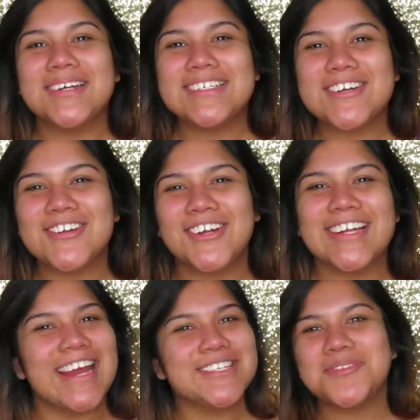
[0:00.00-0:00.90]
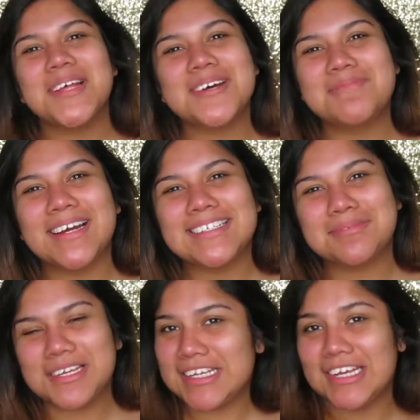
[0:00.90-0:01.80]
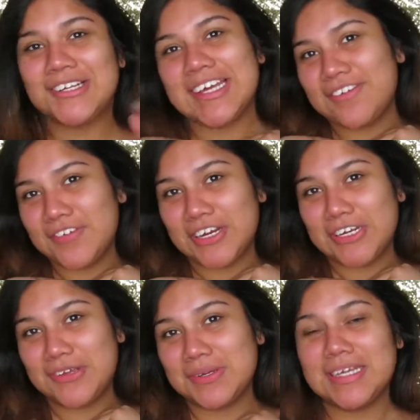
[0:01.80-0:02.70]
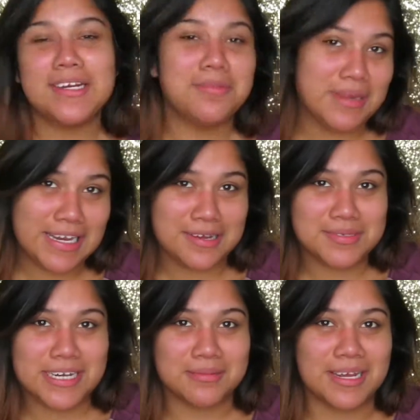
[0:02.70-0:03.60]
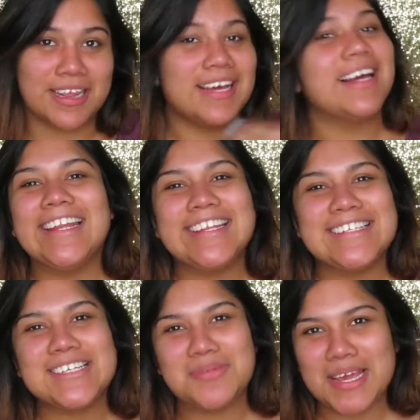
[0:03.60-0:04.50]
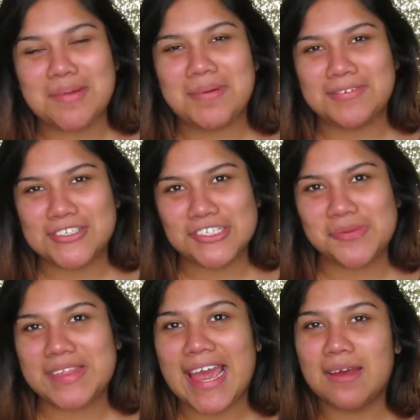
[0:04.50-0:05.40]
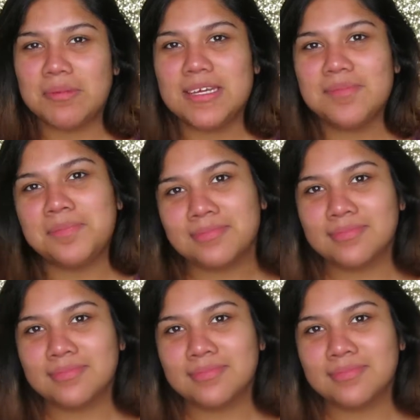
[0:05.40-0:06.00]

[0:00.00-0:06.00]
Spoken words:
What is going on, guys? Welcome back to my channel. If you're new here, my name is Gabriela and this is Makeup Adventures with Gabby.